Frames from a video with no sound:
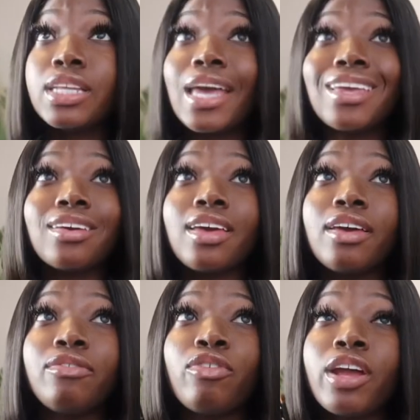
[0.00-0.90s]
like
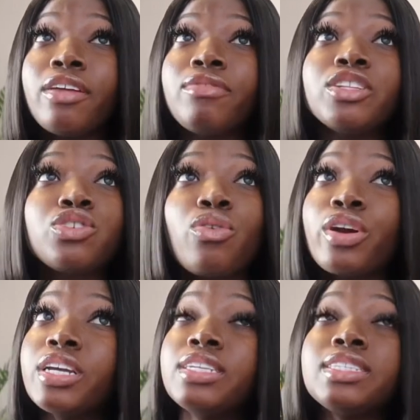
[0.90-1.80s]
for
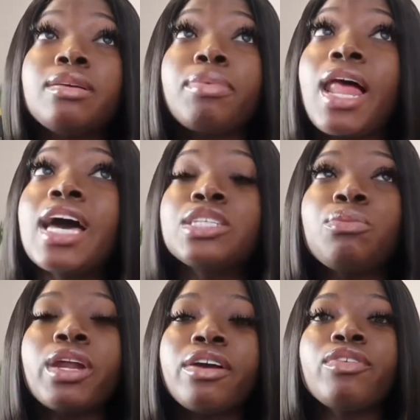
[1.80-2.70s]
inventory, supplies,
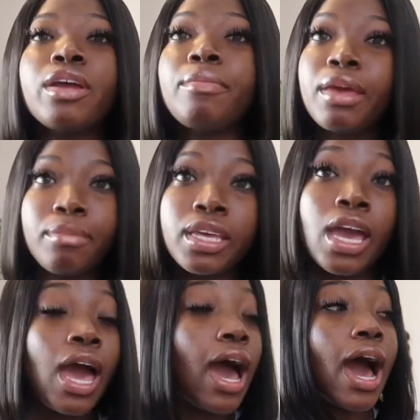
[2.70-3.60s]
whatever it may
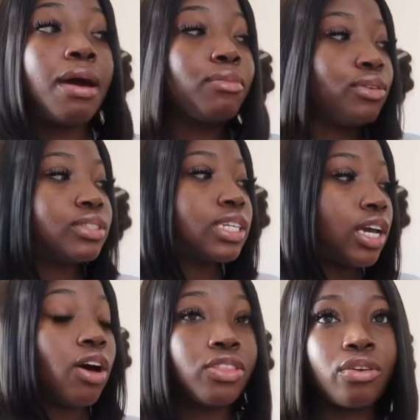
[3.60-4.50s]
be, I'm using
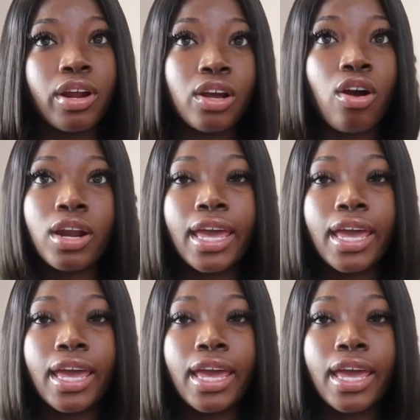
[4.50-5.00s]
it on the credit card.